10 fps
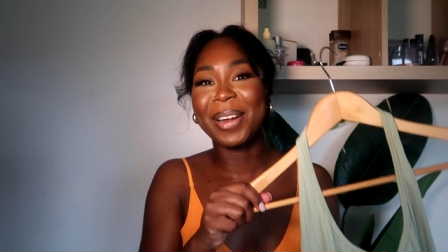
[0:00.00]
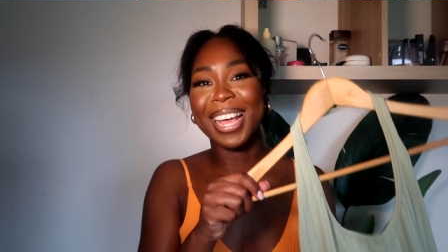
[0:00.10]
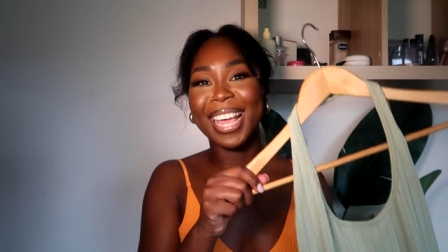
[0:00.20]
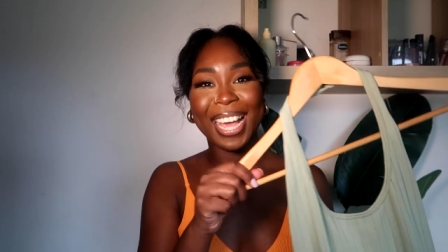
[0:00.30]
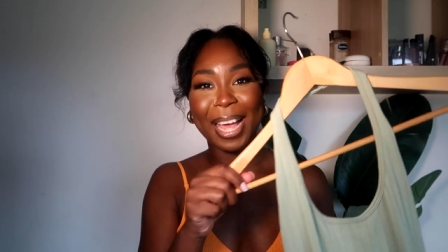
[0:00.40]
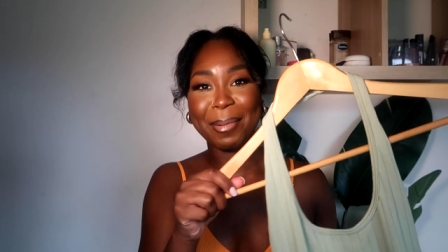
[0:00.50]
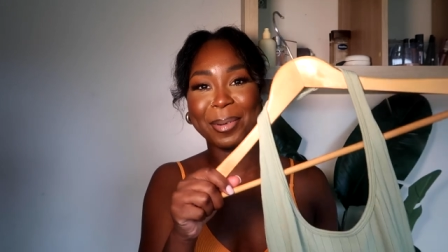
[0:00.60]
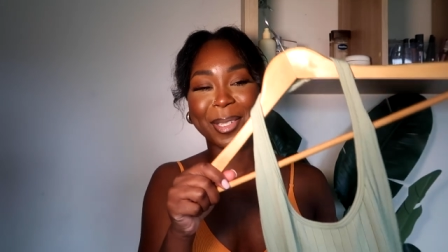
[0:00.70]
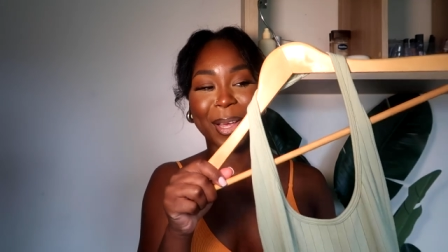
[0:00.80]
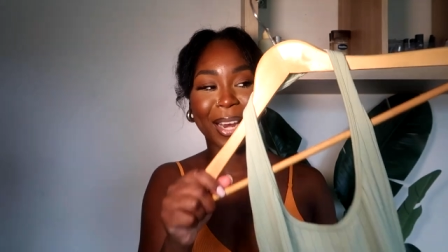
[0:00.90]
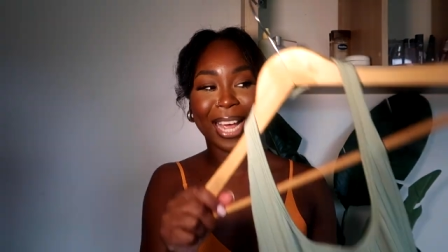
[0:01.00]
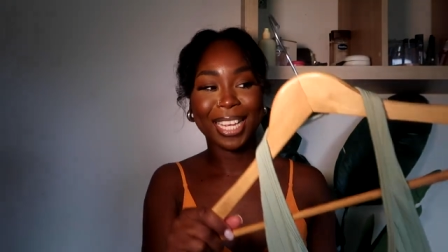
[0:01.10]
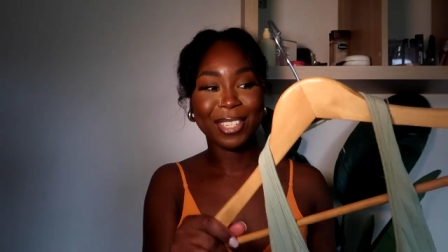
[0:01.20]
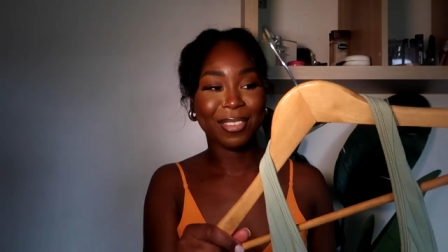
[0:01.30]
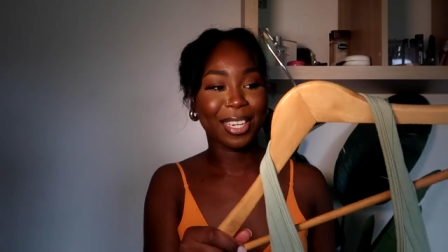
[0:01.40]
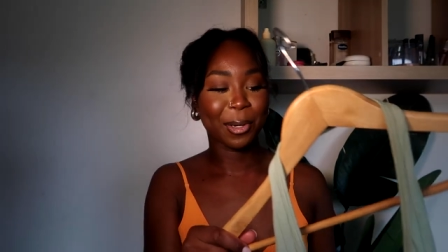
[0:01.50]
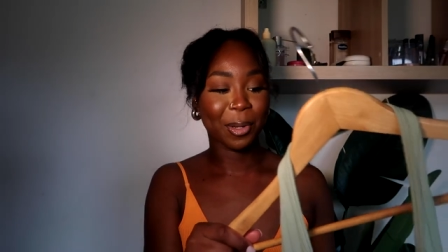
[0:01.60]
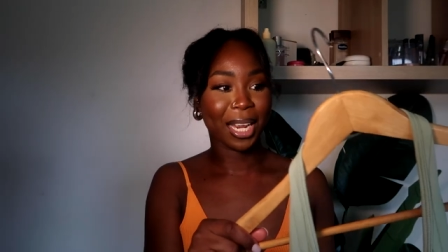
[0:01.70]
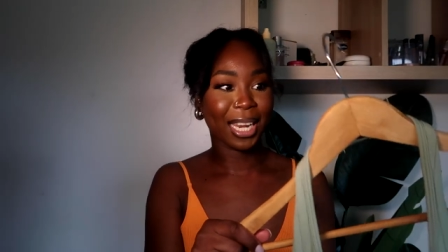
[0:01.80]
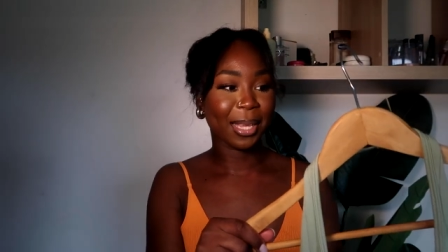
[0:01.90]
when I get camel toe, like it's really
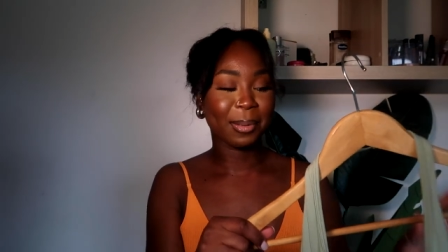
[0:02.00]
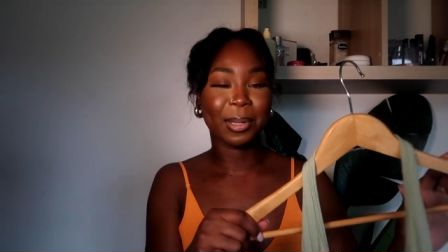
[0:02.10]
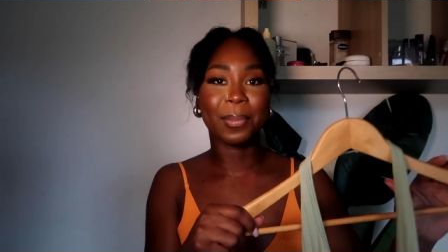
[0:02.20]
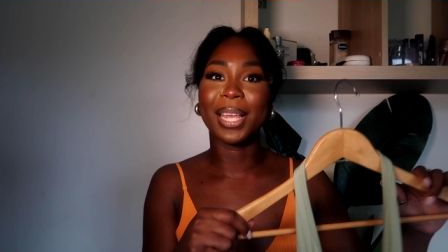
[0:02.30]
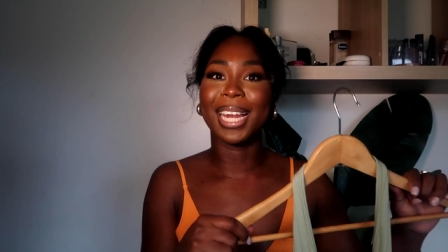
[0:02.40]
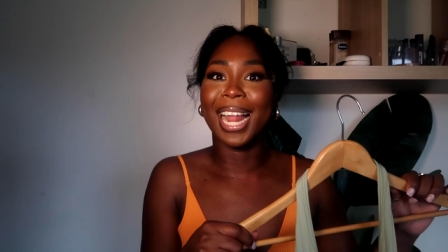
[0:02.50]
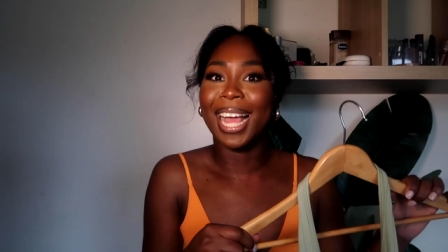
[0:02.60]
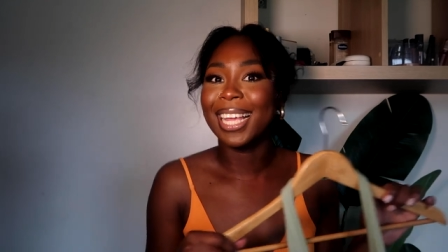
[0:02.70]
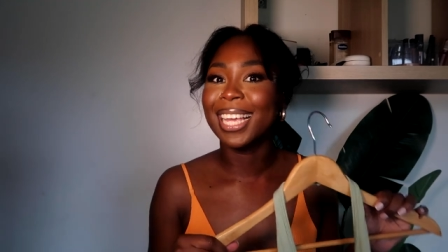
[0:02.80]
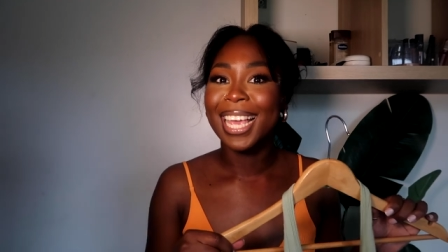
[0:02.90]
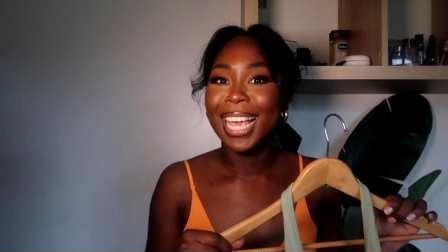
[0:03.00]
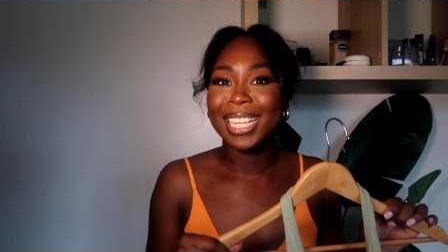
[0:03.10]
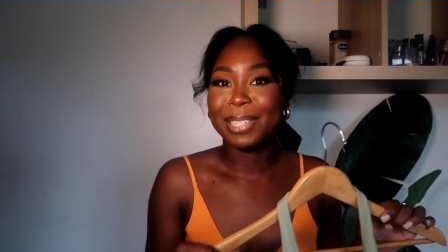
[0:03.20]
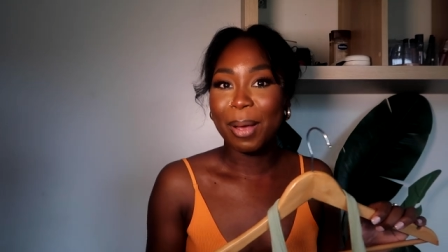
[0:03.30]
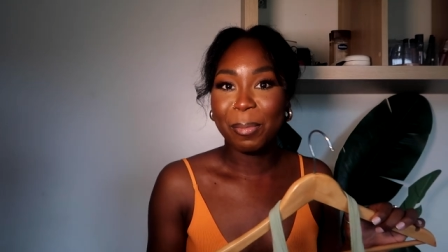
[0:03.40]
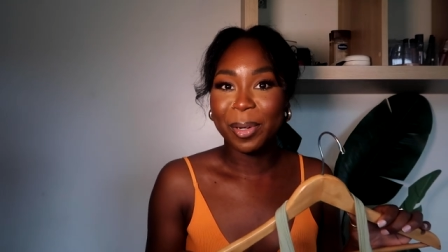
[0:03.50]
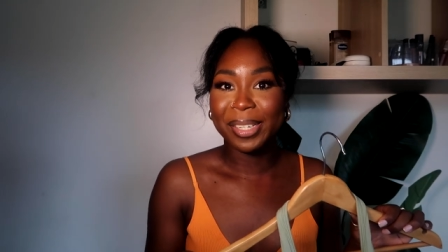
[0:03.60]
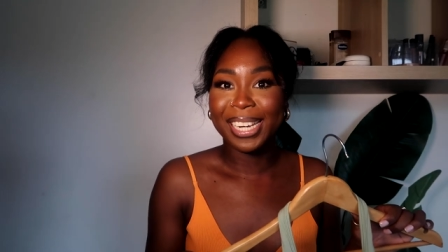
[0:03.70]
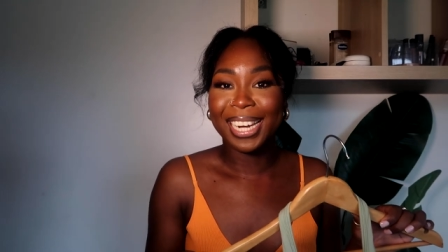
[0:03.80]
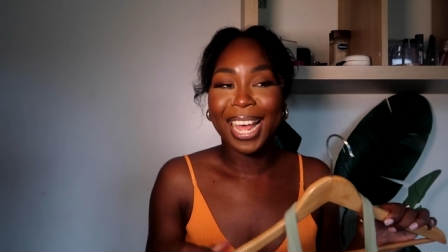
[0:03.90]
not that deep to me. Like it's my
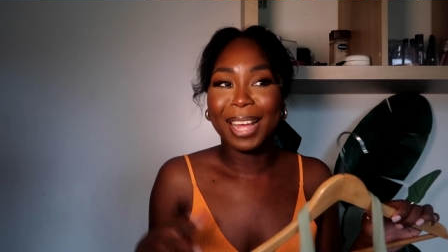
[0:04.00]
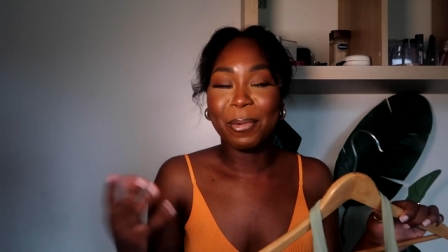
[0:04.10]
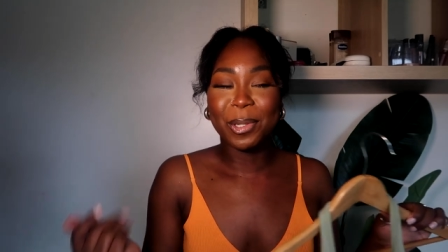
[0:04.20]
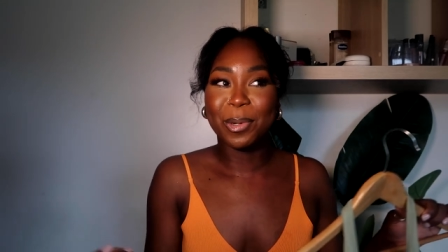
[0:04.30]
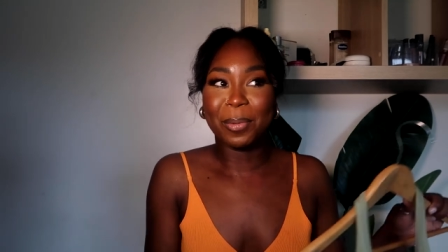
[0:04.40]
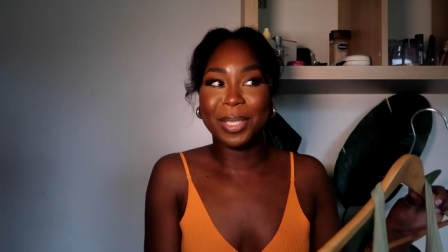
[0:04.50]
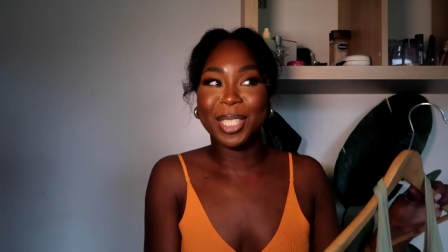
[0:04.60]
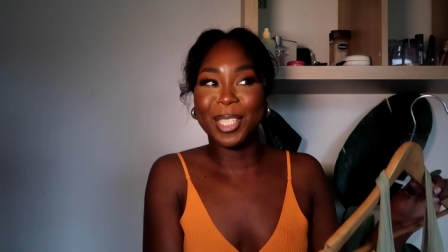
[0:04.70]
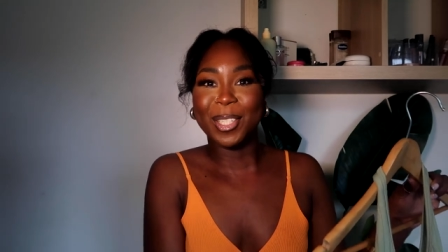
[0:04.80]
body, like what do you want me to